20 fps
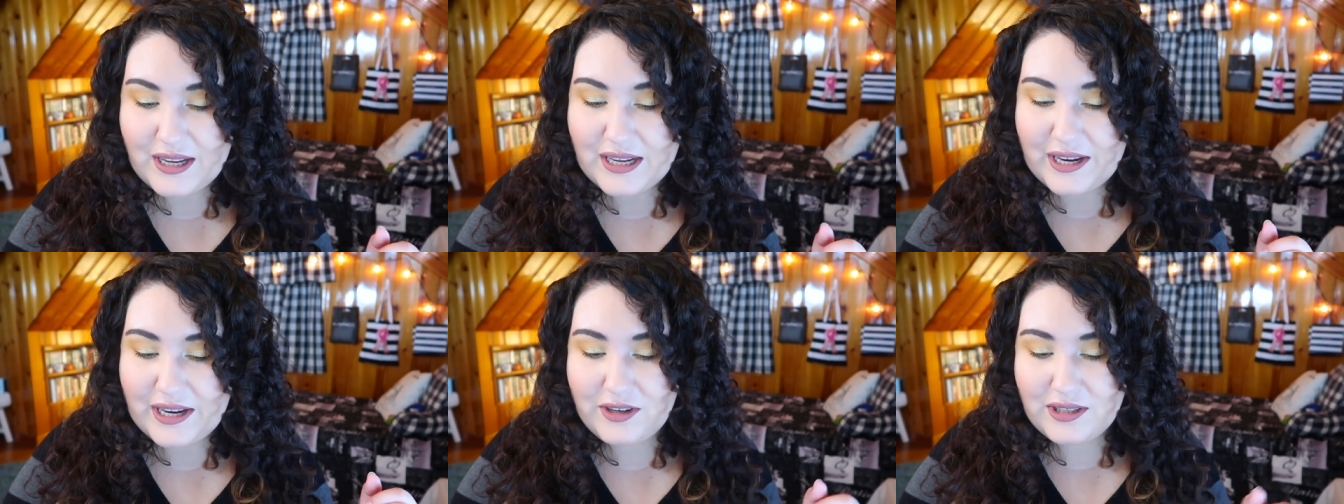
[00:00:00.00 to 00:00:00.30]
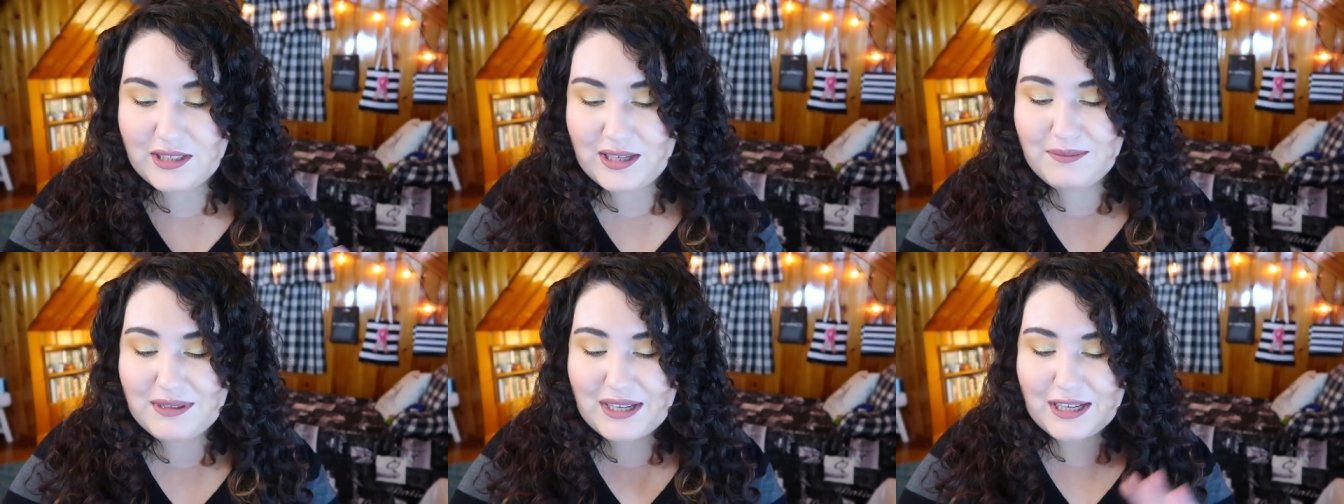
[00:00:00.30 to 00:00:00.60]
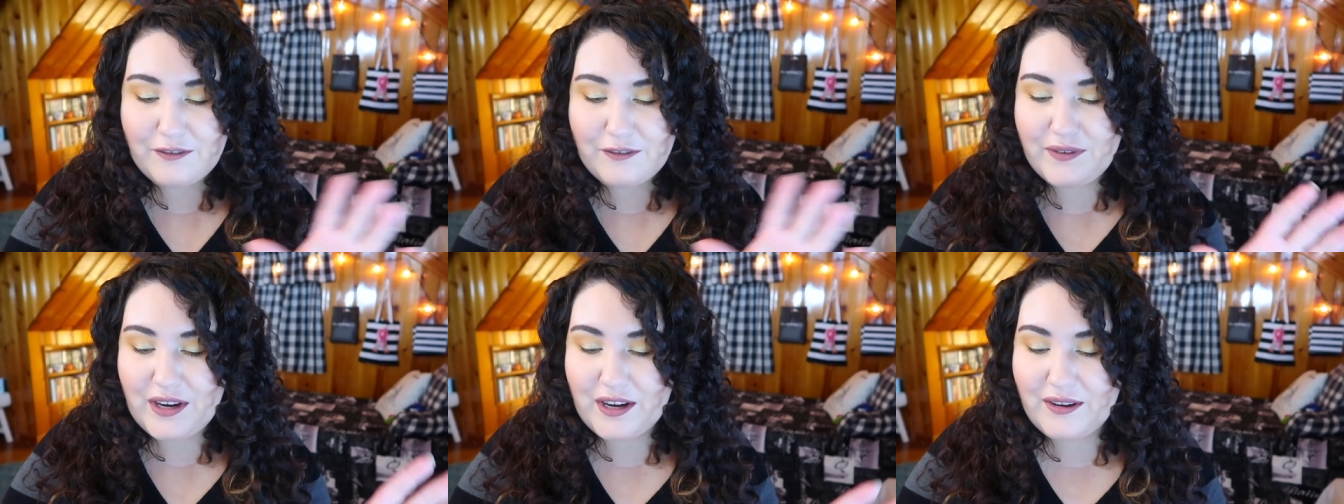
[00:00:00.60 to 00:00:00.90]
It just seems like
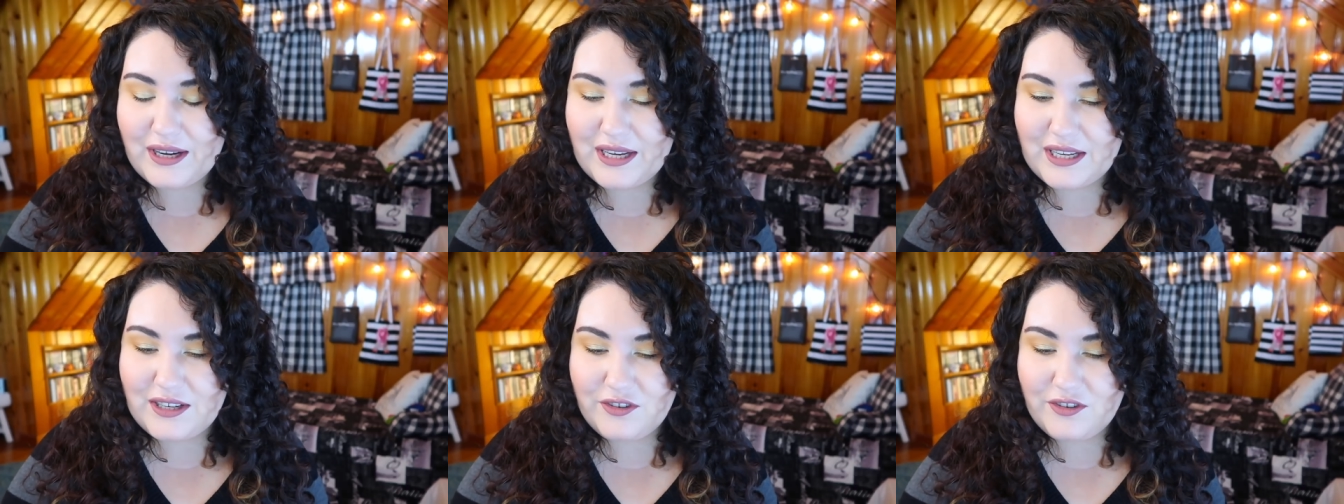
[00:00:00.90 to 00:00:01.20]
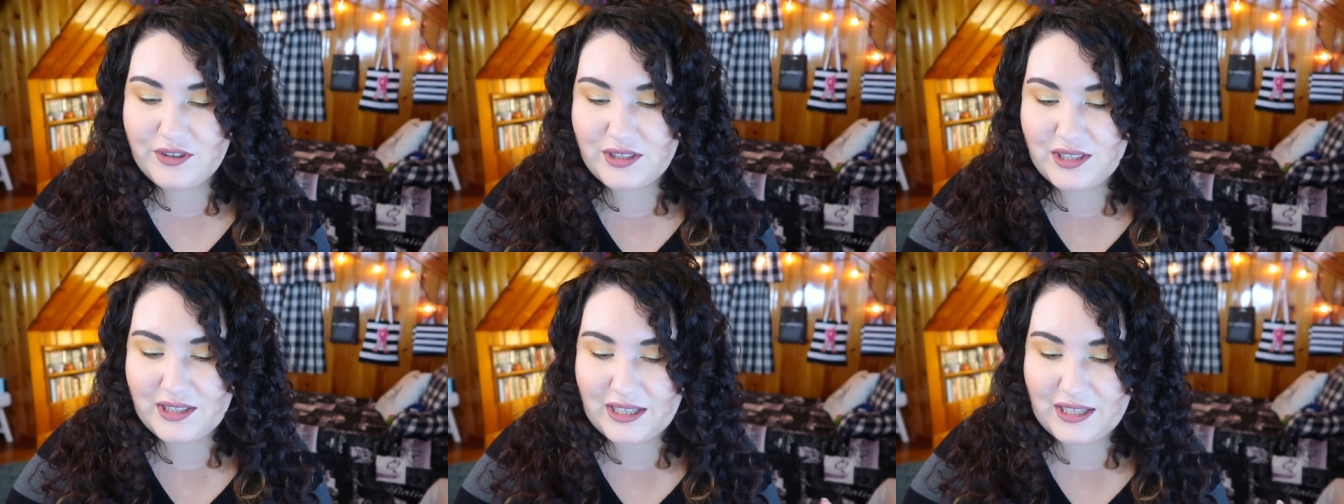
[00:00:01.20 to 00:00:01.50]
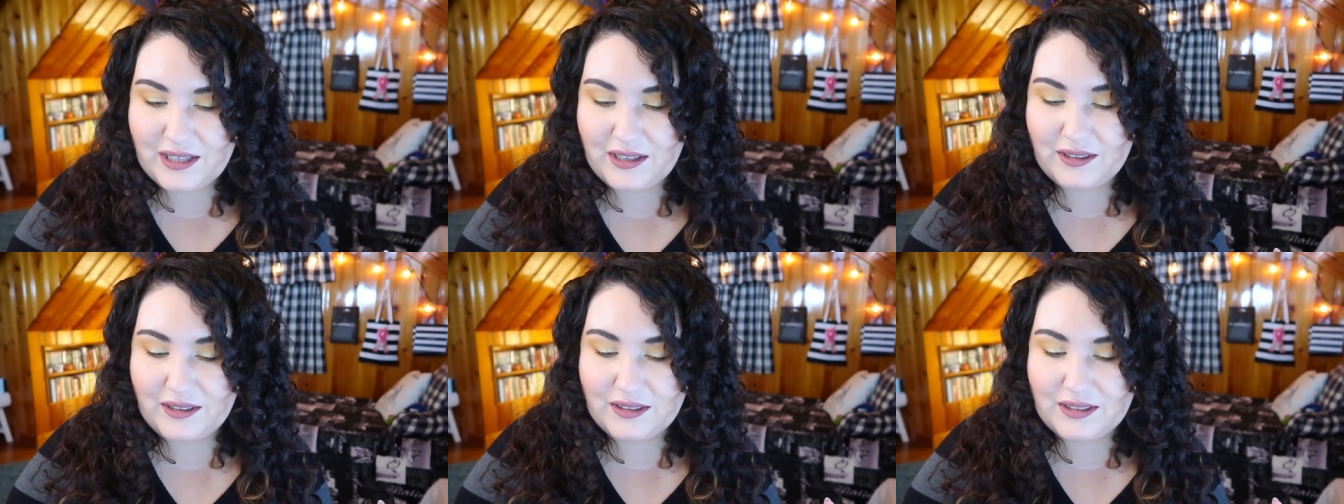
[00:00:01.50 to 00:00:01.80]
a very
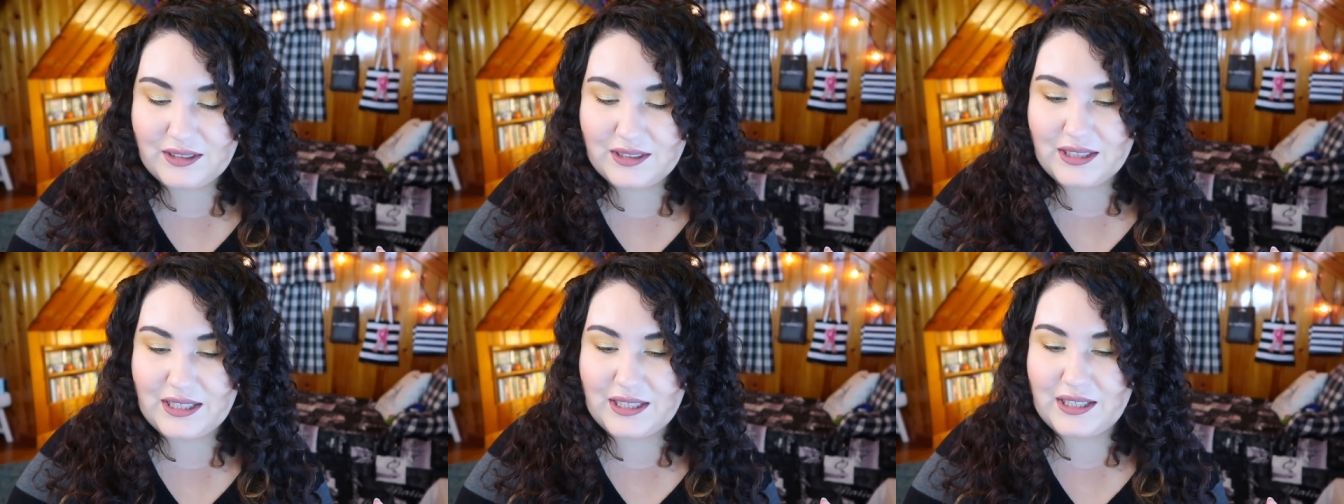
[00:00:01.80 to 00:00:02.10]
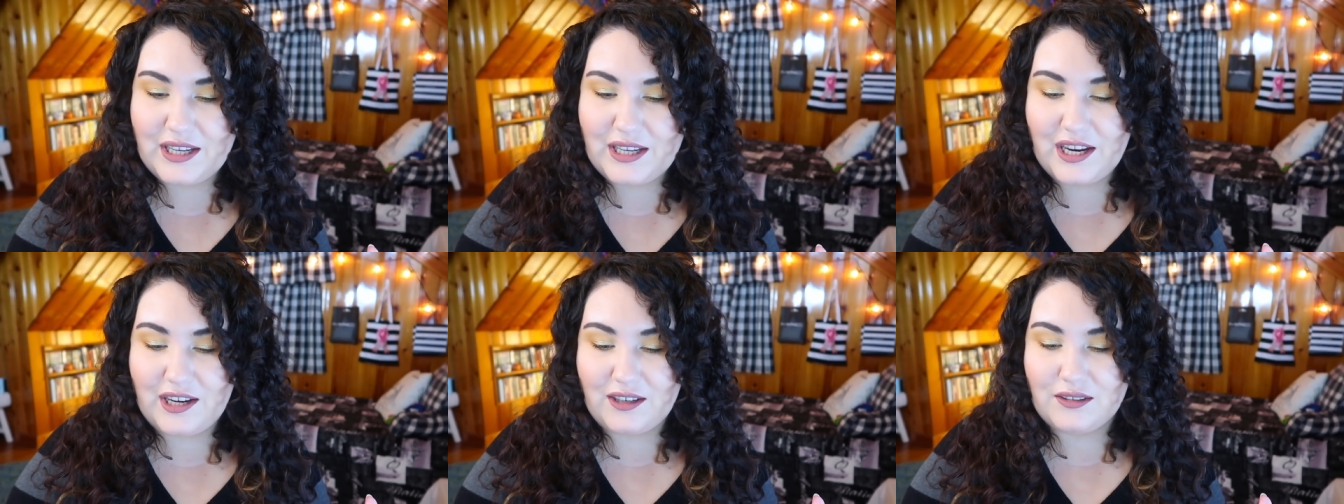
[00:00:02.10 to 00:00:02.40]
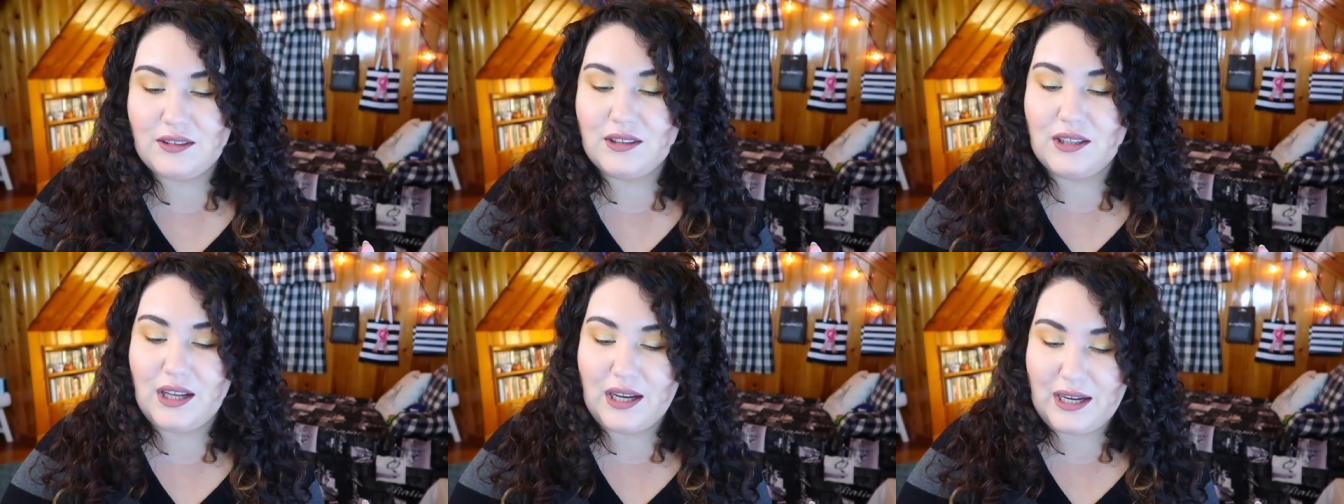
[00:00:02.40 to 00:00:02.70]
interesting
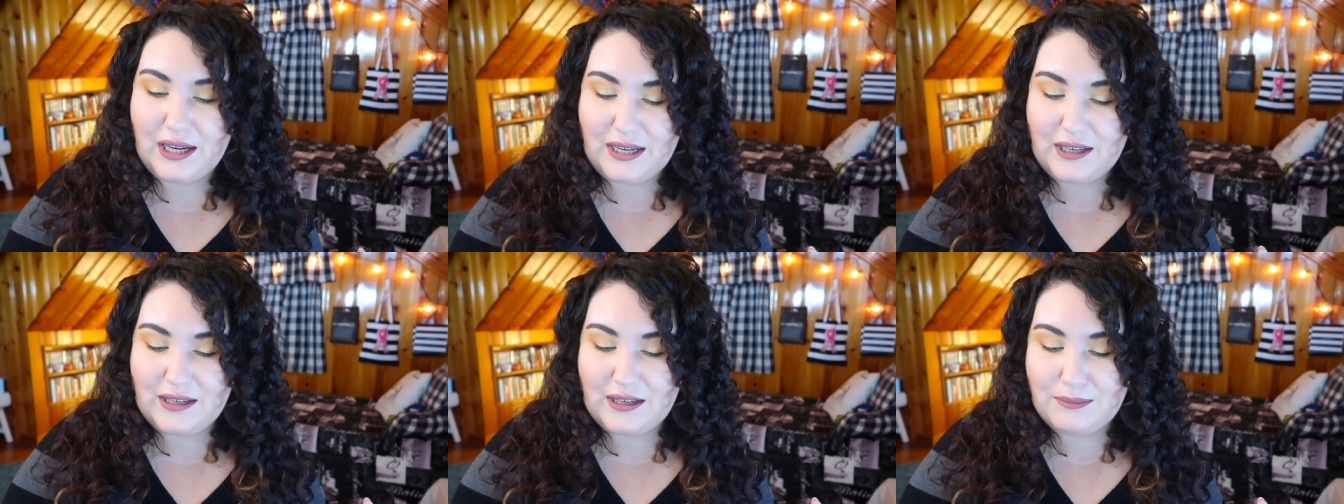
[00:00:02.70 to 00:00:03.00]
skincare line.